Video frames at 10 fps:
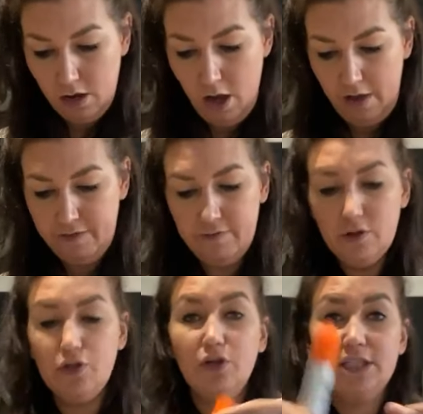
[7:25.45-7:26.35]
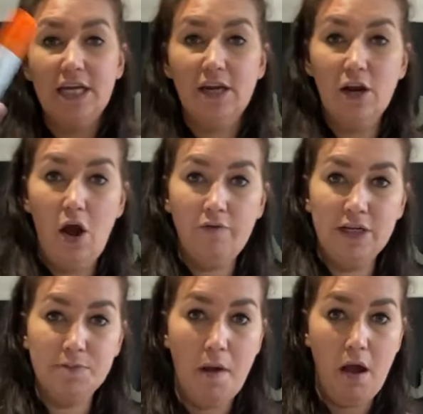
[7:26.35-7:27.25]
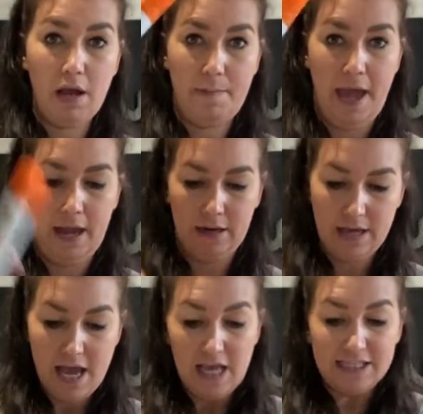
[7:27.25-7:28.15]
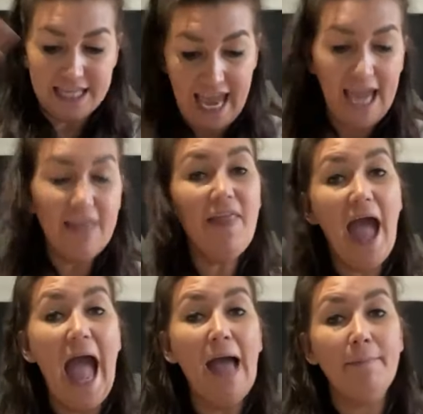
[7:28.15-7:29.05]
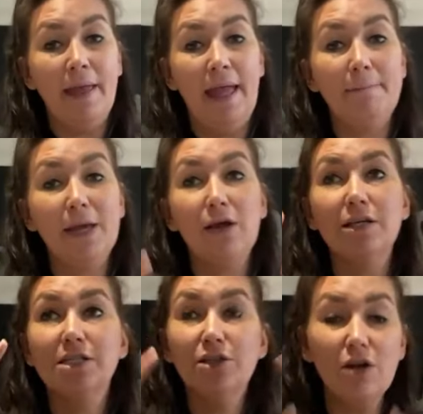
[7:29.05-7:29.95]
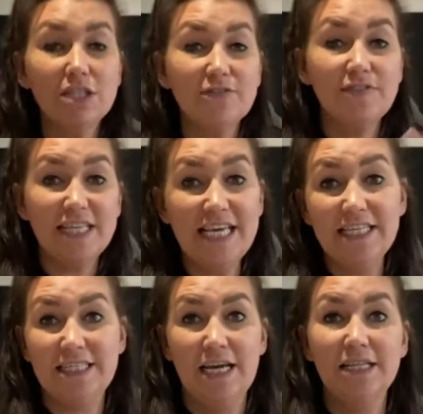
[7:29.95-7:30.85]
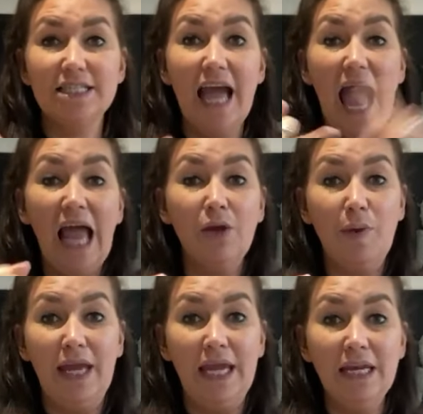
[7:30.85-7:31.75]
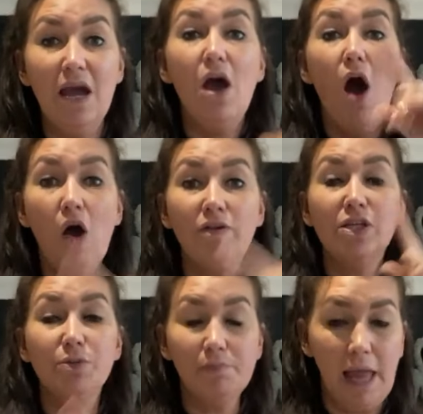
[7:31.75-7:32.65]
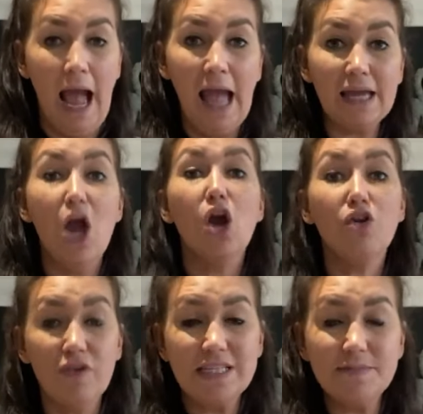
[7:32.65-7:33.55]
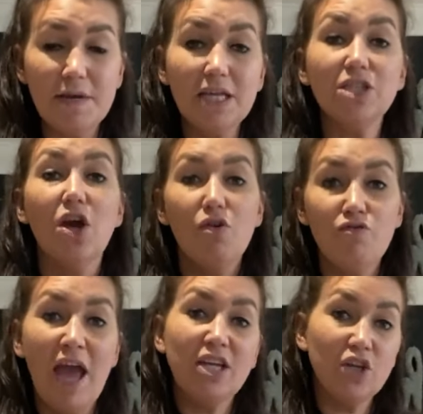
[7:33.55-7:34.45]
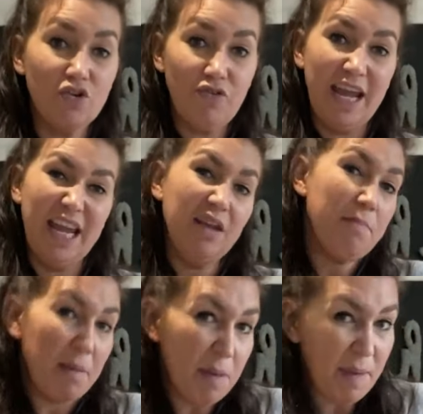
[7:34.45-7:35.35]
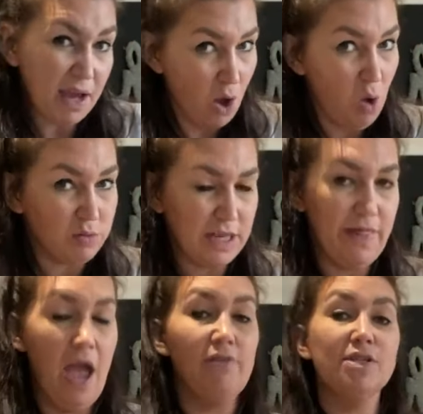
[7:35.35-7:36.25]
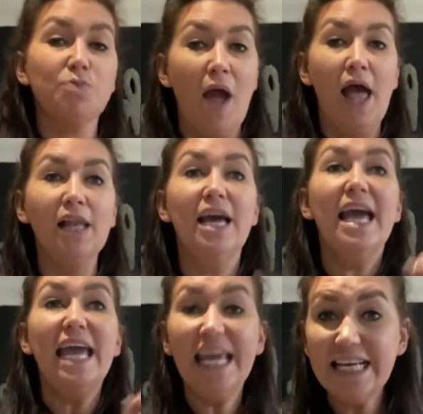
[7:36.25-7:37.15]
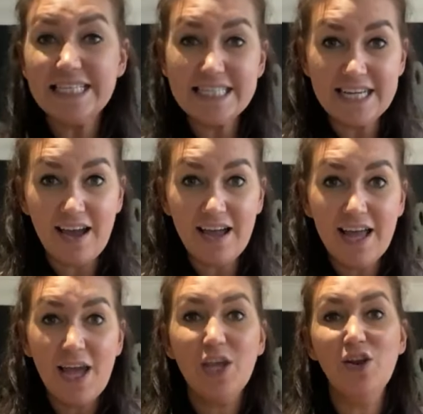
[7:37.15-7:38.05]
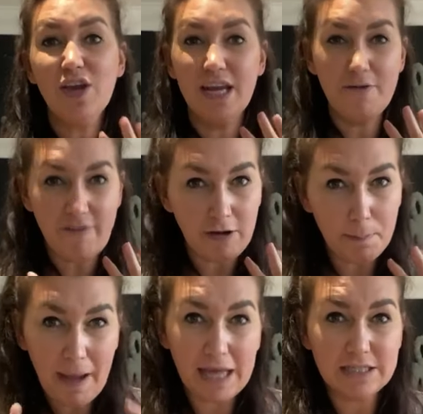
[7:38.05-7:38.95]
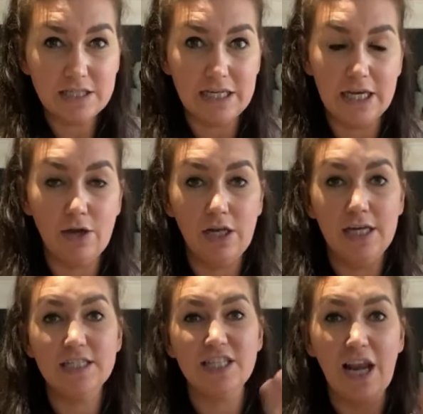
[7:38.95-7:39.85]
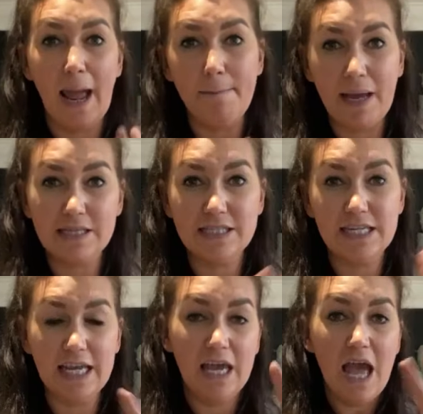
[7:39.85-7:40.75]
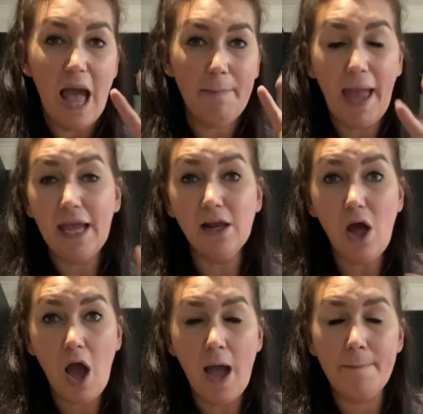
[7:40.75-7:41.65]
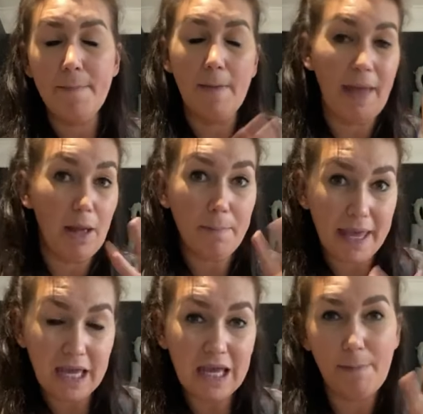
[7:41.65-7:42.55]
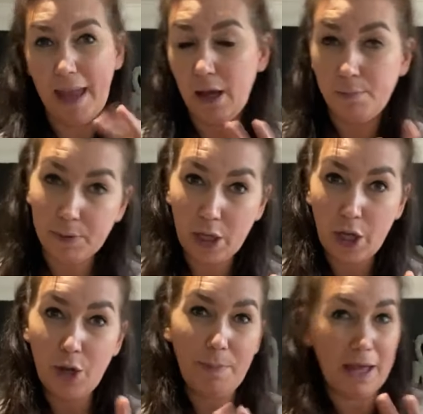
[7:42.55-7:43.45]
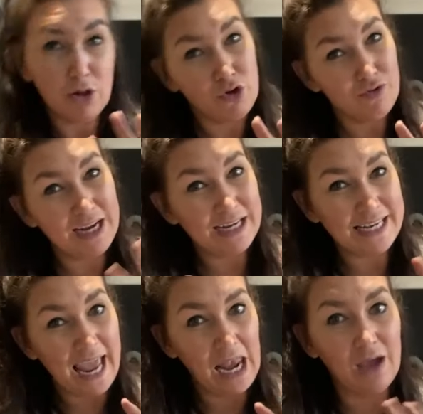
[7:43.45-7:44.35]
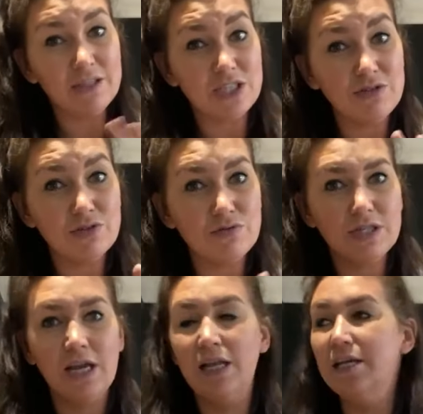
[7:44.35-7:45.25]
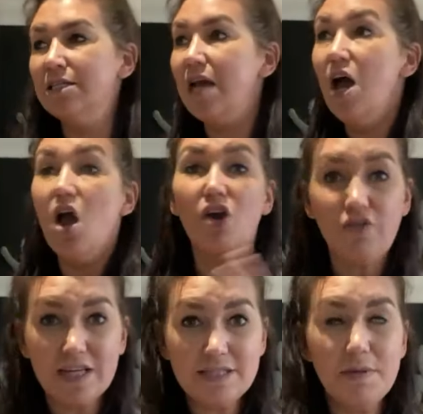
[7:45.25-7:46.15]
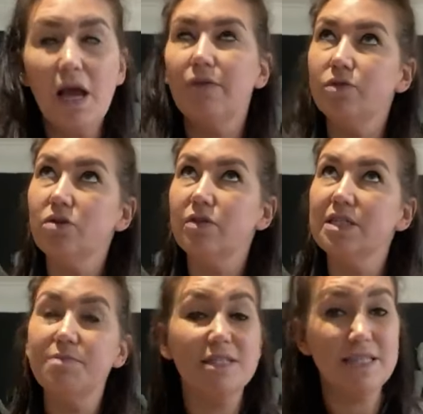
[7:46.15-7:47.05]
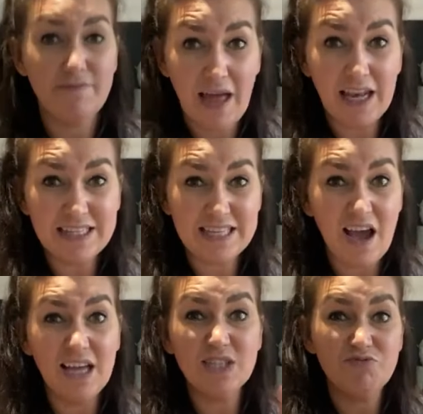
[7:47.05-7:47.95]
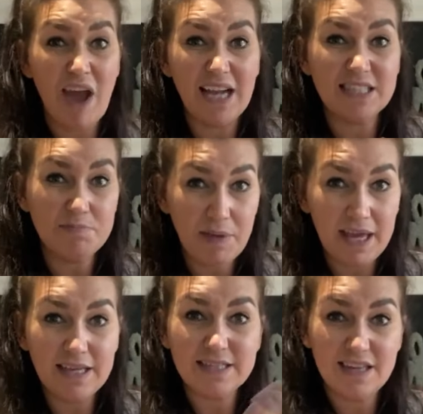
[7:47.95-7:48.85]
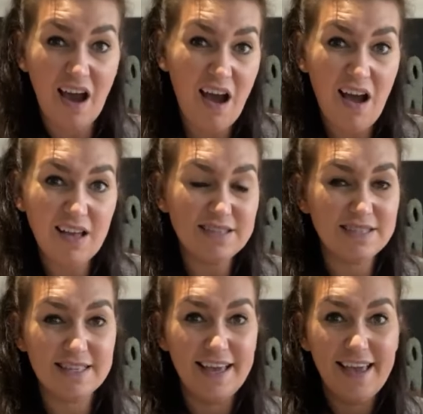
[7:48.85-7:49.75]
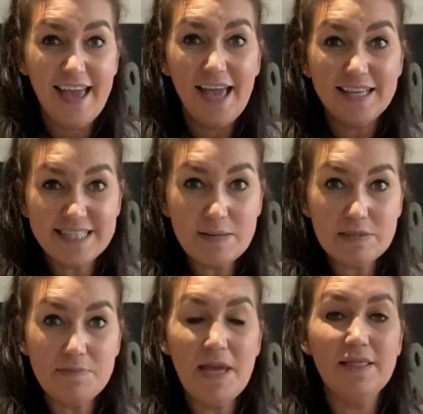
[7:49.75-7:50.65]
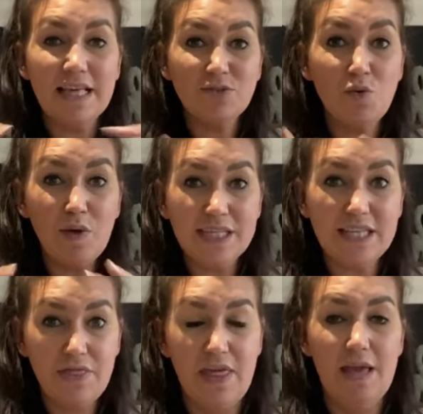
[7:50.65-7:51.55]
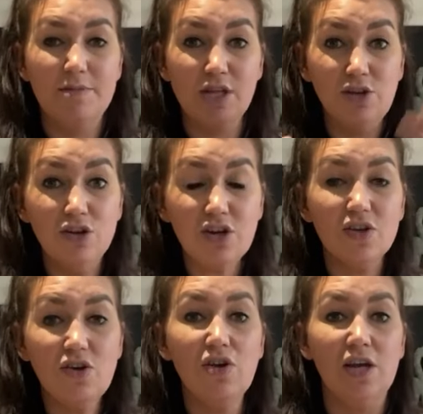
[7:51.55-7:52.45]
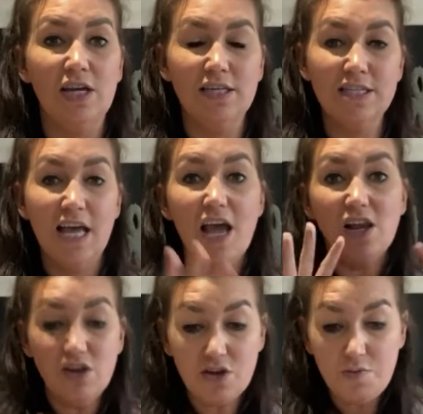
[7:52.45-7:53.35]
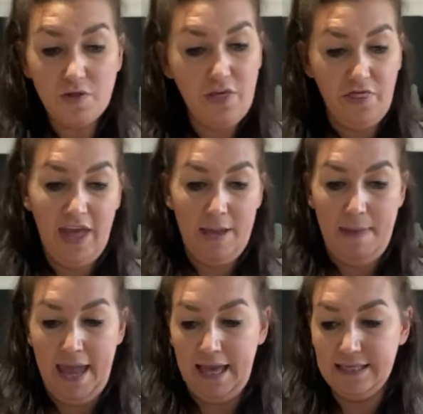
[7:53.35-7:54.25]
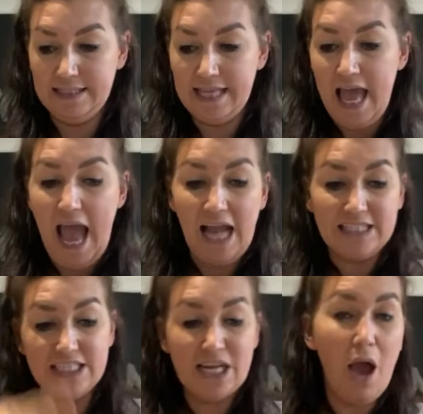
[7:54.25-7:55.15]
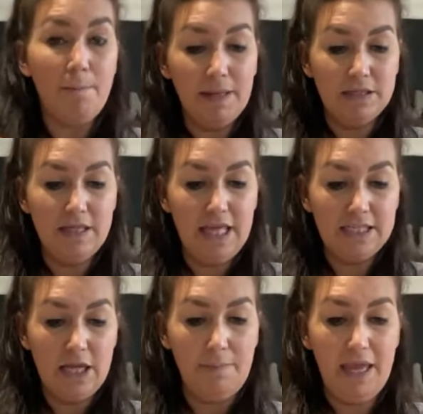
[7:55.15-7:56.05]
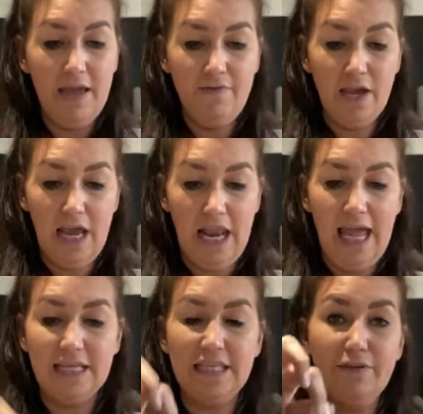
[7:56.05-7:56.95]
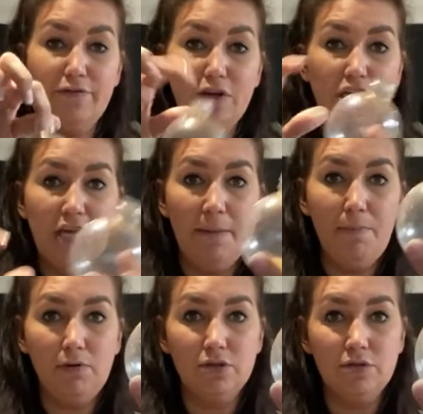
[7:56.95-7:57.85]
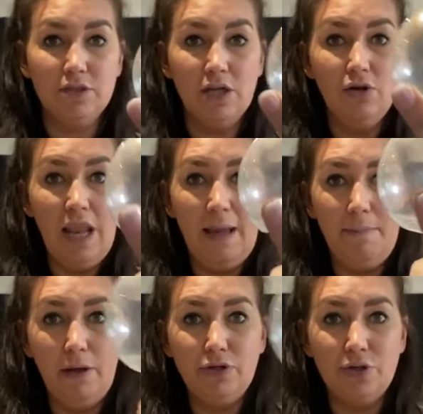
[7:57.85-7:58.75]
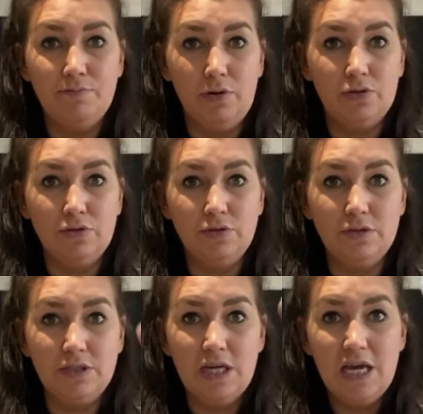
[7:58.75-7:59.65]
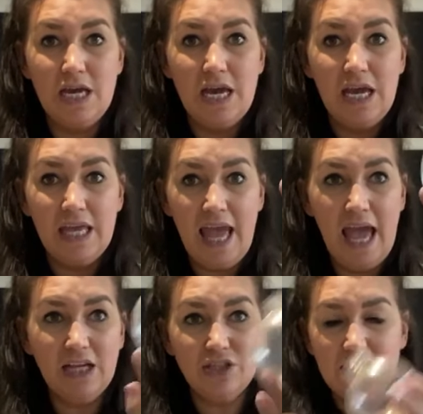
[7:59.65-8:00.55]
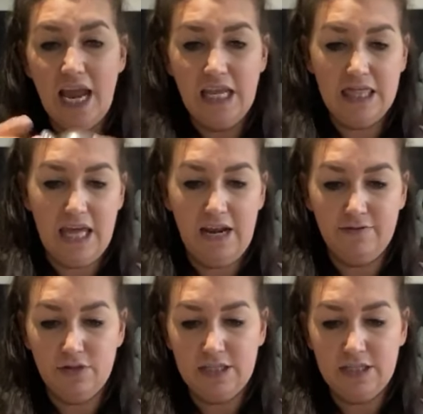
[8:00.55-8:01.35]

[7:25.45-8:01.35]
Look, I've even chucked in an orange marker pen. So get in that habit, because lots of seasons, like Halloween, orange and black, Christmas, red and green, maybe a bit of gold in there as well. Easter, you're looking at very pastel-y colours, so like pastel-y, a pale pink, a pale blue, pale green and yellows, those sorts of colours. Christmas, I've done Christmas. Valentine's, reds and pinks and hearts. You see what I mean? There's always a theme. So look at the colours, look at what the theme is, and start building things up. Even collecting funny shaped bottles that look like potion bottles. Yeah, just anything. I've